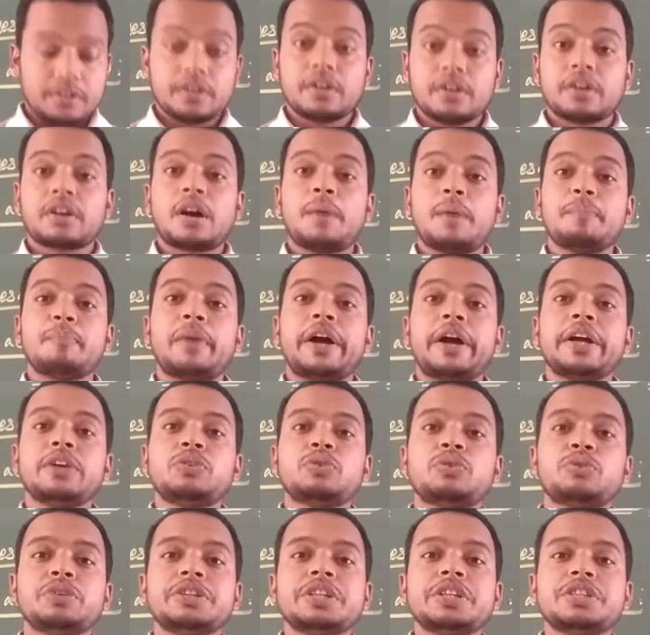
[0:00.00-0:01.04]
combined
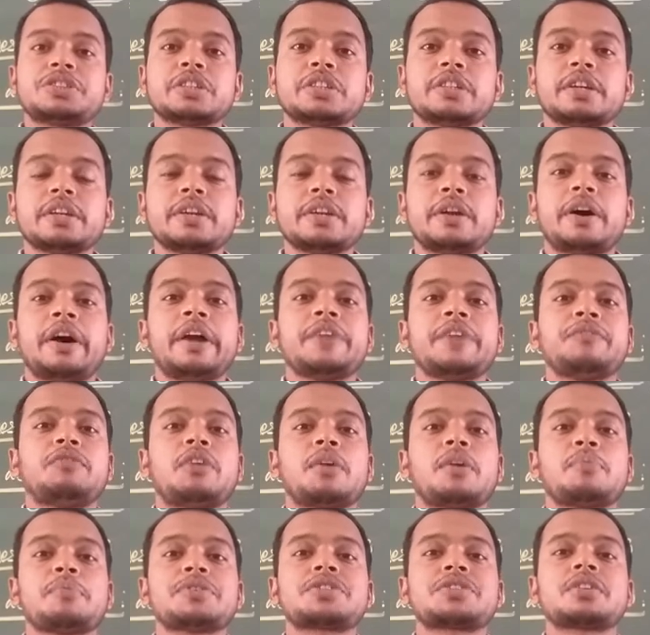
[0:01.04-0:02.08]
to each other and
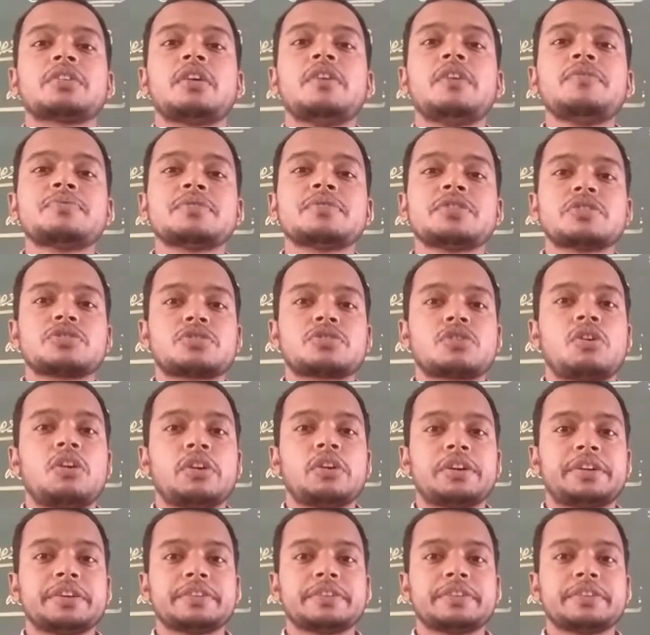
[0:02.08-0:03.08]
formation of salt.